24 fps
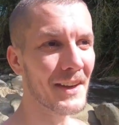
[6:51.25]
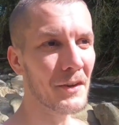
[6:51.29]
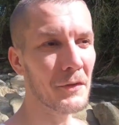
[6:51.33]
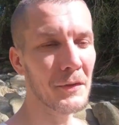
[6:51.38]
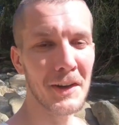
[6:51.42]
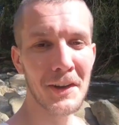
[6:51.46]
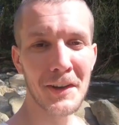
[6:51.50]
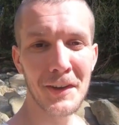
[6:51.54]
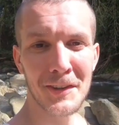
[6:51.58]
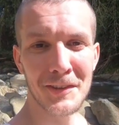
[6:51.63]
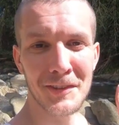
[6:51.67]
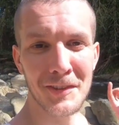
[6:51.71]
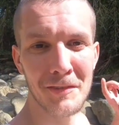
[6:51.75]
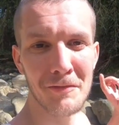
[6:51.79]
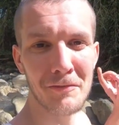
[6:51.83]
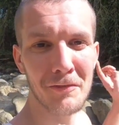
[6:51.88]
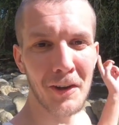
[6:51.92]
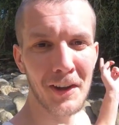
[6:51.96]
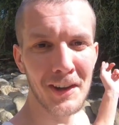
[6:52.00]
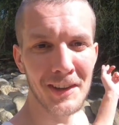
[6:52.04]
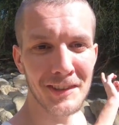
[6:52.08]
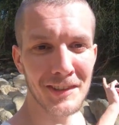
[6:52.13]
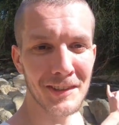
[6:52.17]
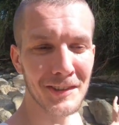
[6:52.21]
We heard some
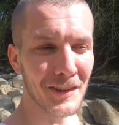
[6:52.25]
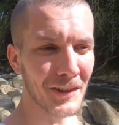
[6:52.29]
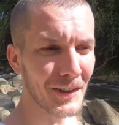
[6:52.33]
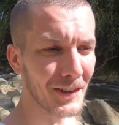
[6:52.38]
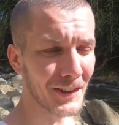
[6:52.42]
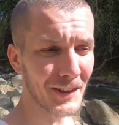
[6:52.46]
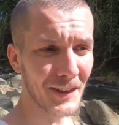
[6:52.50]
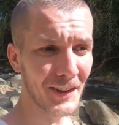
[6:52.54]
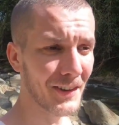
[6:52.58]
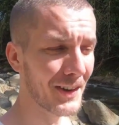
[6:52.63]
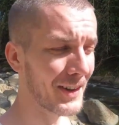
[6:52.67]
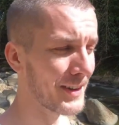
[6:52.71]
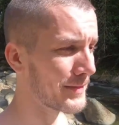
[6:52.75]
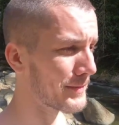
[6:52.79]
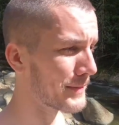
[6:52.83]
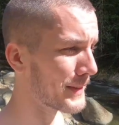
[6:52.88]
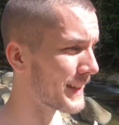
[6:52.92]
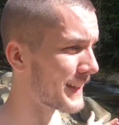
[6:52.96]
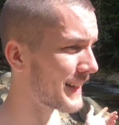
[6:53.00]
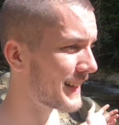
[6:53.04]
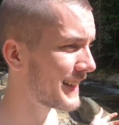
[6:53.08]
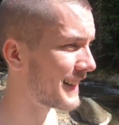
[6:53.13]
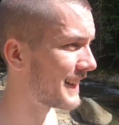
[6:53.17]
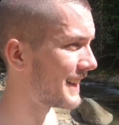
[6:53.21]
voices earlier on, but